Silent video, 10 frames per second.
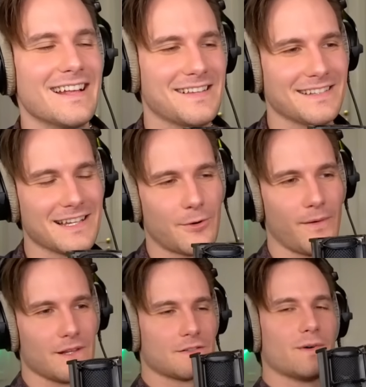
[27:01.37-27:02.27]
It's like the
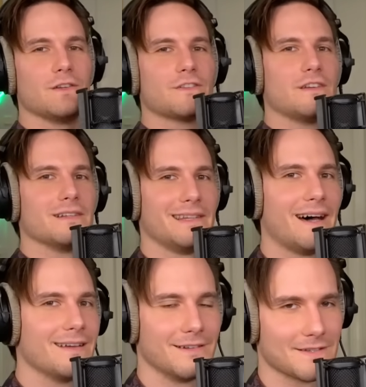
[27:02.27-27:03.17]
equivalent of when you see a
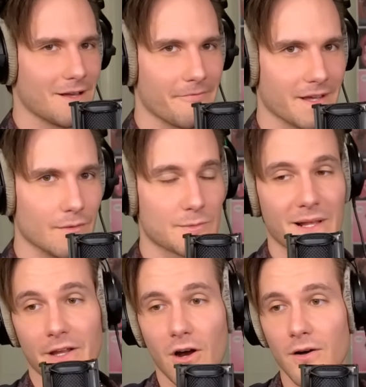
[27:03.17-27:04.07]
line to something and just be
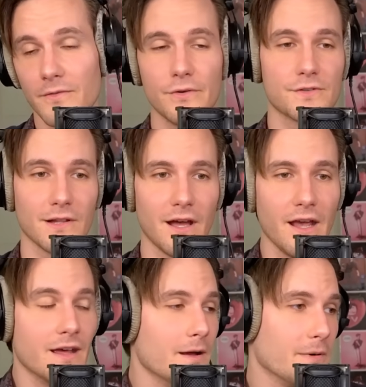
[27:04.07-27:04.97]
like, oh, there's a
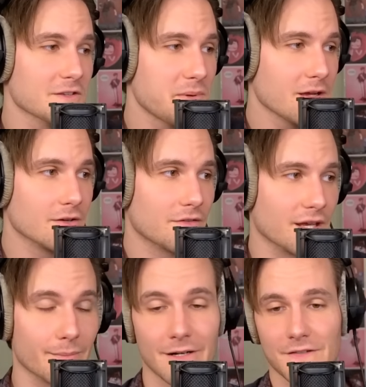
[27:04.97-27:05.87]
line. Must be a good
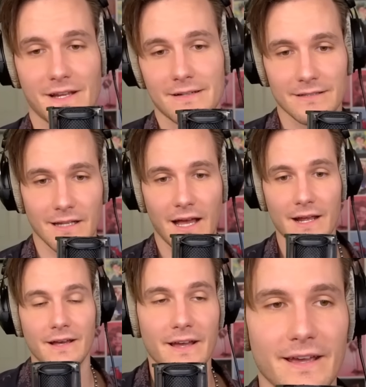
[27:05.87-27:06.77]
thing. Better stand in the
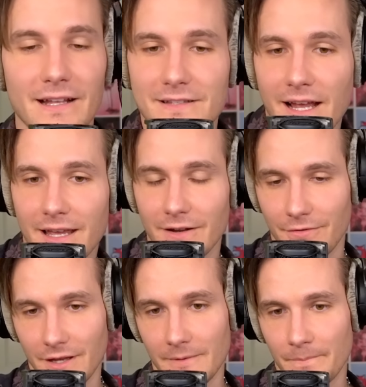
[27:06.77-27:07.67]
line. It's that kind of
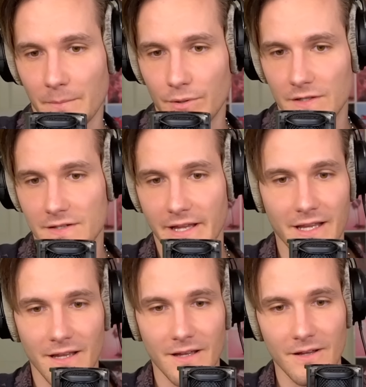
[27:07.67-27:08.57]
thing. But just
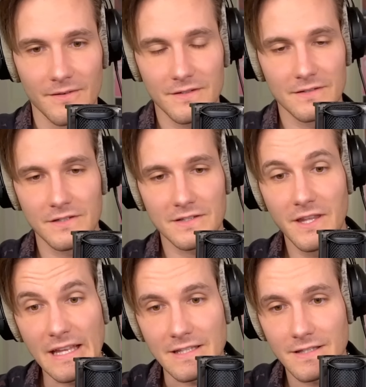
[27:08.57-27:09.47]
like, just
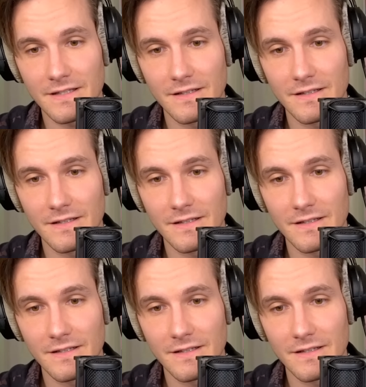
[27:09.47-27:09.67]
this.